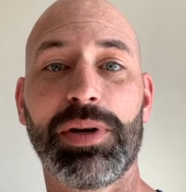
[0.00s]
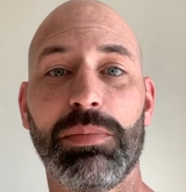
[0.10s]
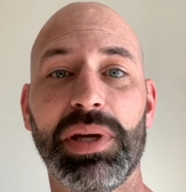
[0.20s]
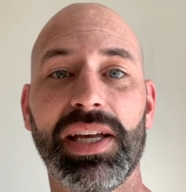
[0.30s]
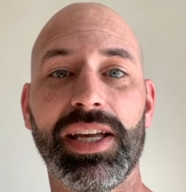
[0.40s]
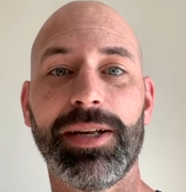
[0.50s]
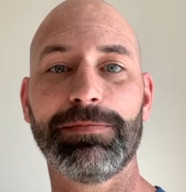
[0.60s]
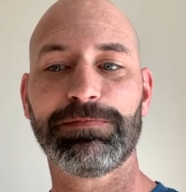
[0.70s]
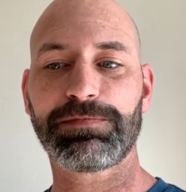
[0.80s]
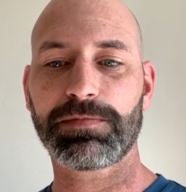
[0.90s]
to be
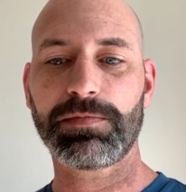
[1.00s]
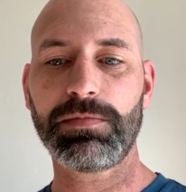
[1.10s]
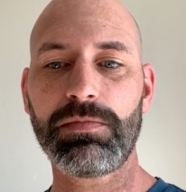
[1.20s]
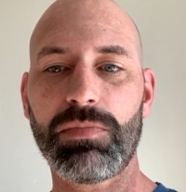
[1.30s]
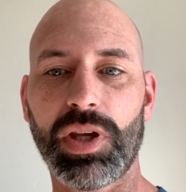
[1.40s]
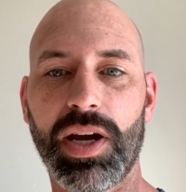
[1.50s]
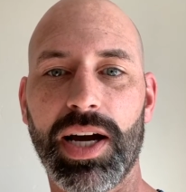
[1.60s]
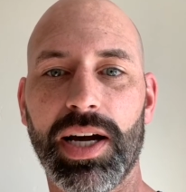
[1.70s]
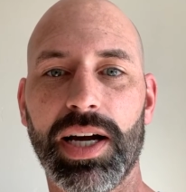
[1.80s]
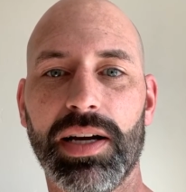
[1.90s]

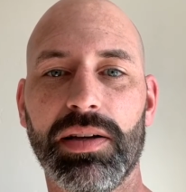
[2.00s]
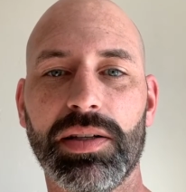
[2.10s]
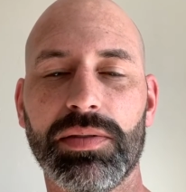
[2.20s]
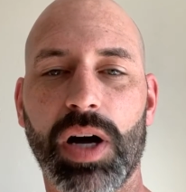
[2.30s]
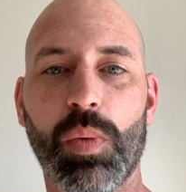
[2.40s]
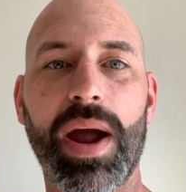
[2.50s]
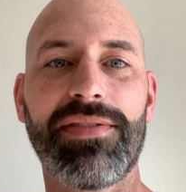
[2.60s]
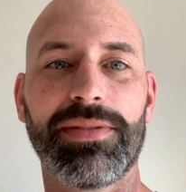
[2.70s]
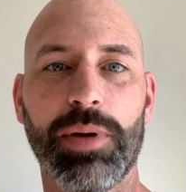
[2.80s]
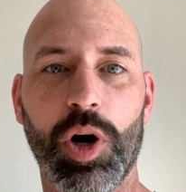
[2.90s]
away
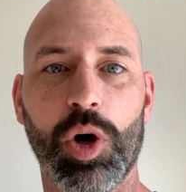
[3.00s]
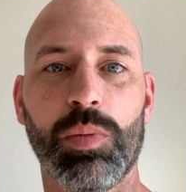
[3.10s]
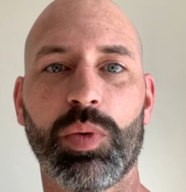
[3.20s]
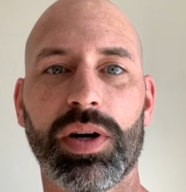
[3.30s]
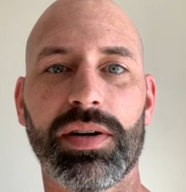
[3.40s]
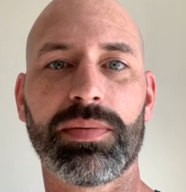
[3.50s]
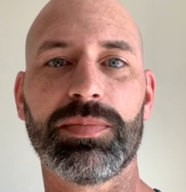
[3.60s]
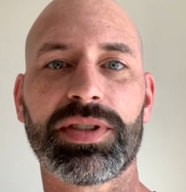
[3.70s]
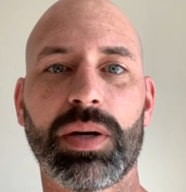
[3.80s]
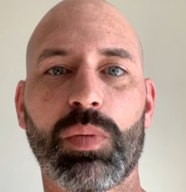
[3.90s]
from home. We're
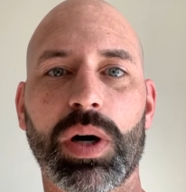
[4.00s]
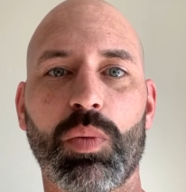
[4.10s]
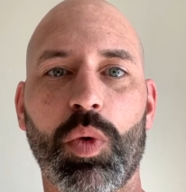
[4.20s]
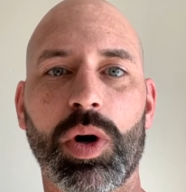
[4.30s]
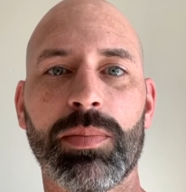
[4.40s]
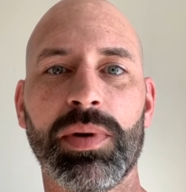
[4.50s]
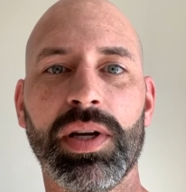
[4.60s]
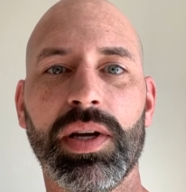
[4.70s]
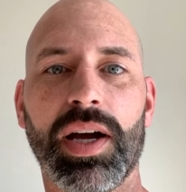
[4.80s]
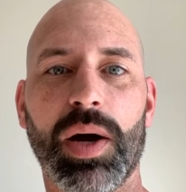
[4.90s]
somewhere warm.
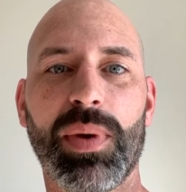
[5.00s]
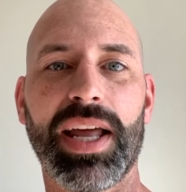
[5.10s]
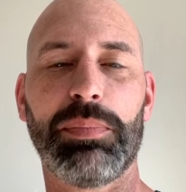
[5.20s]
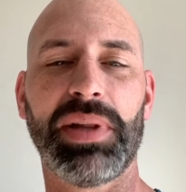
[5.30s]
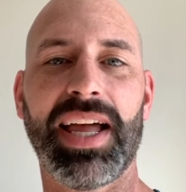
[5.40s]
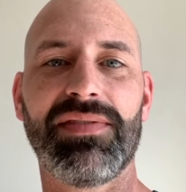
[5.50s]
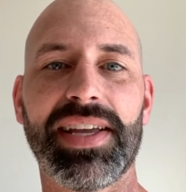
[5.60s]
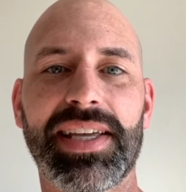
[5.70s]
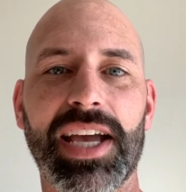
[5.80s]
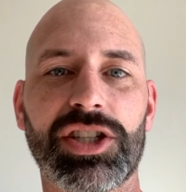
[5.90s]
We had a planned
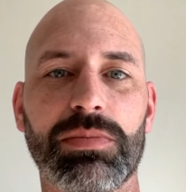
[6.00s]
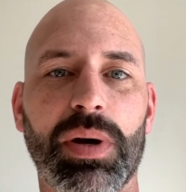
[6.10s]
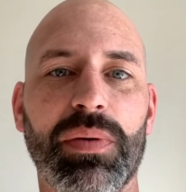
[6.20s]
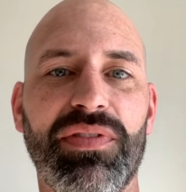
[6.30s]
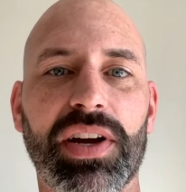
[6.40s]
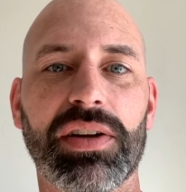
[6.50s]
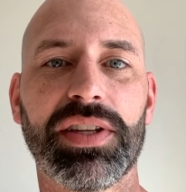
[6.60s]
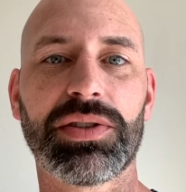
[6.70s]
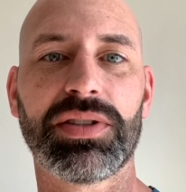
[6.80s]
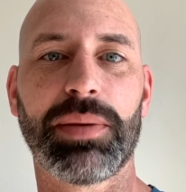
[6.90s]
vacation, but we figured
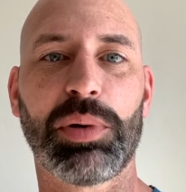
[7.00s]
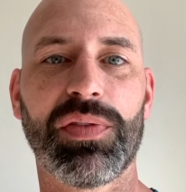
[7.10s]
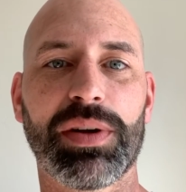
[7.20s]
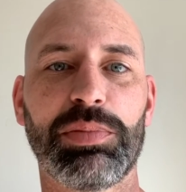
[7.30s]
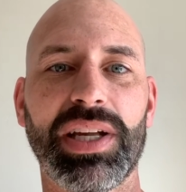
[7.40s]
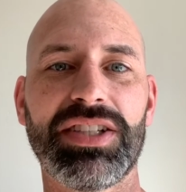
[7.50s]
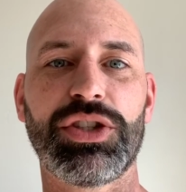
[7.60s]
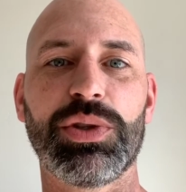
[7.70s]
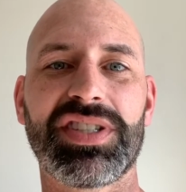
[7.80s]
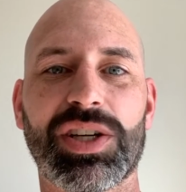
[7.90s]
this was a perfect place
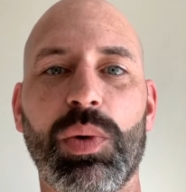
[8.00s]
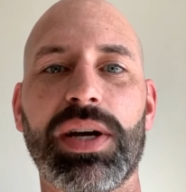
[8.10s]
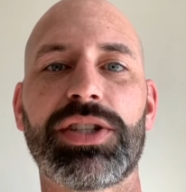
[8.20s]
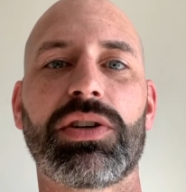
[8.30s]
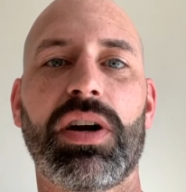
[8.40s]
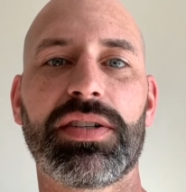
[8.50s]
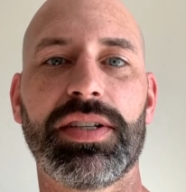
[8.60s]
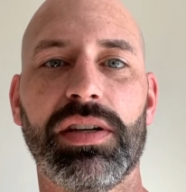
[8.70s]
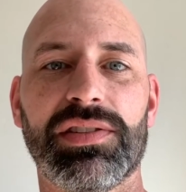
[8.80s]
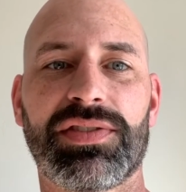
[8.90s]
to sequester
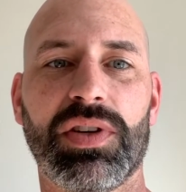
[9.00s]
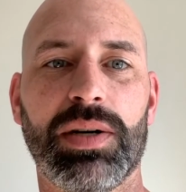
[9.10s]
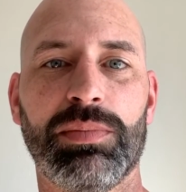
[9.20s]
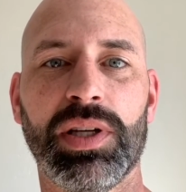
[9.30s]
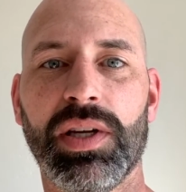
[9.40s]
ourselves from